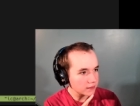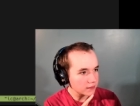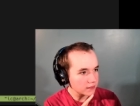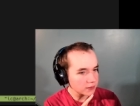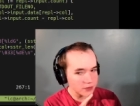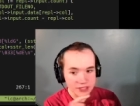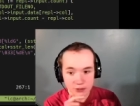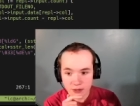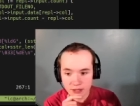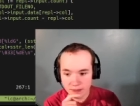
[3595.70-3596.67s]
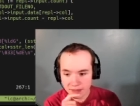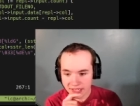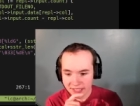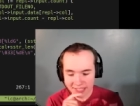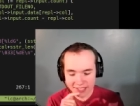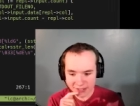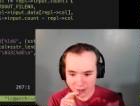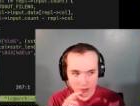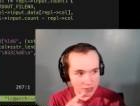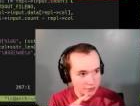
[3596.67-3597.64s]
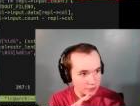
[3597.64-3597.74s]
What does cream mean? That is a cool
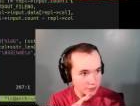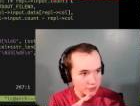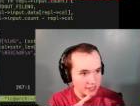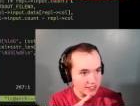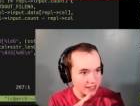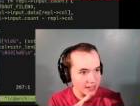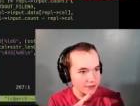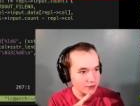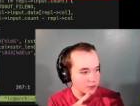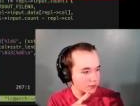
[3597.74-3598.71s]
cover, but I don't know.